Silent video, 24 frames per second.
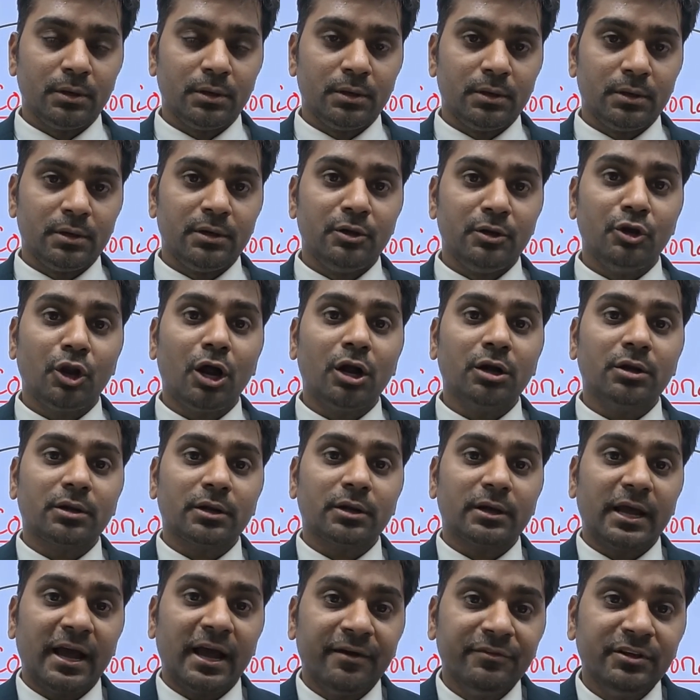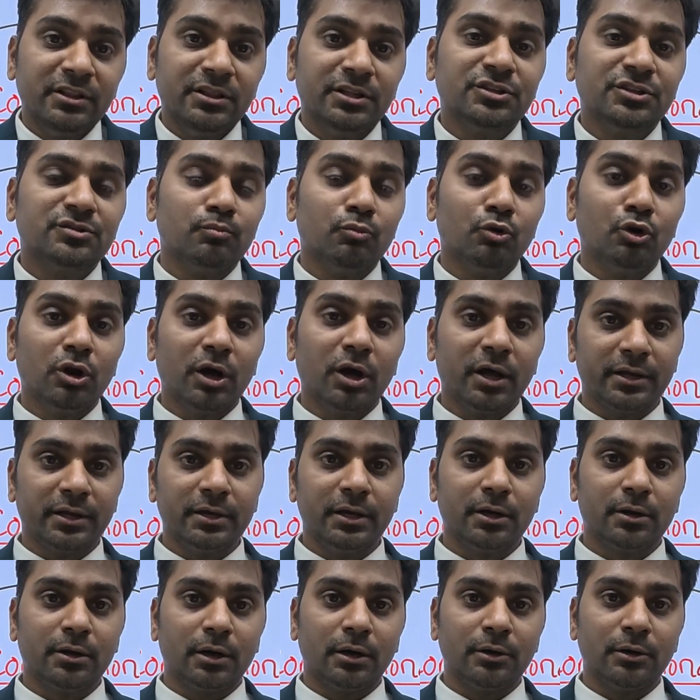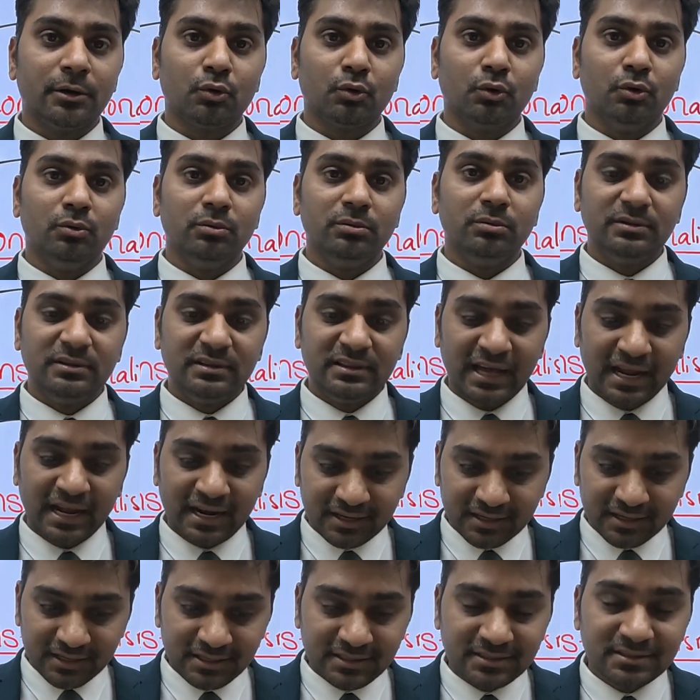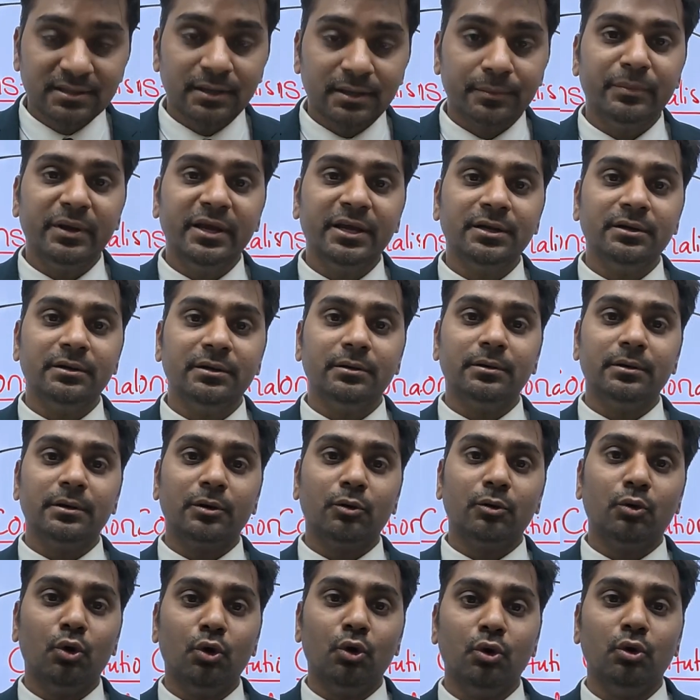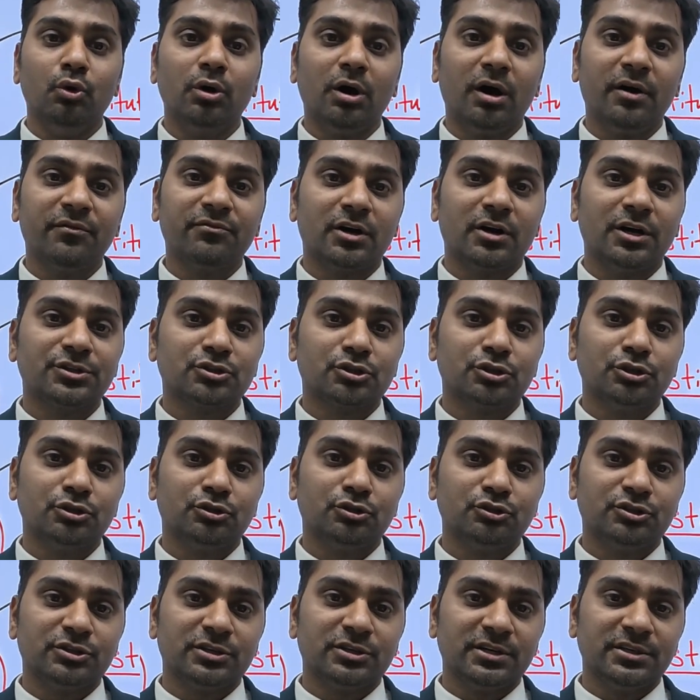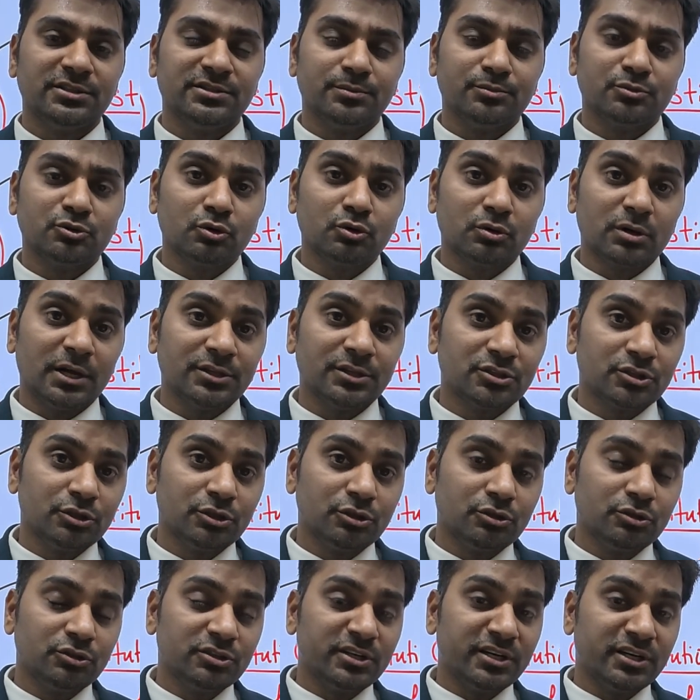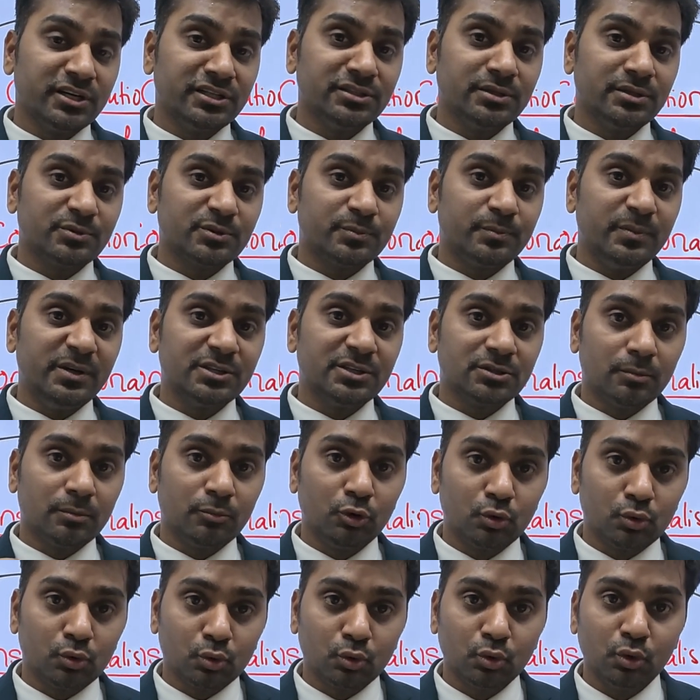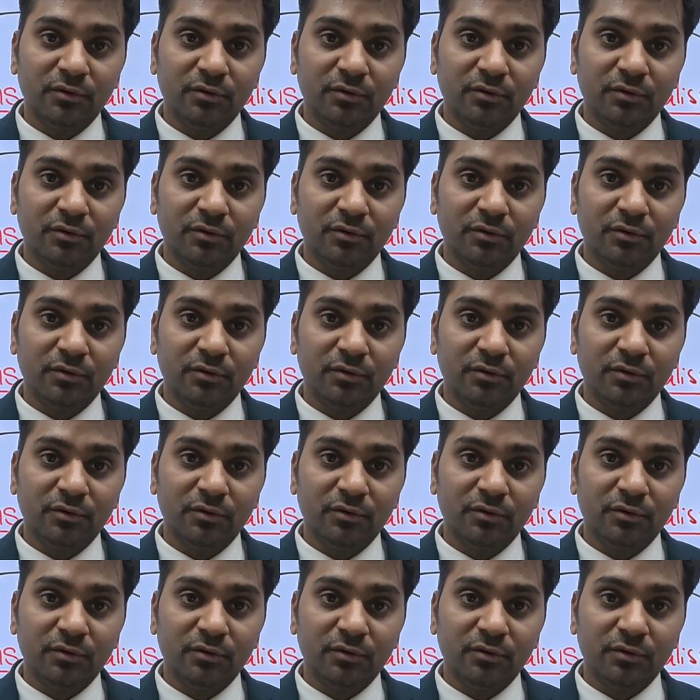not having this monarchical control, that is the main goal of constitutionalism. So constitutionalism speaks about rule of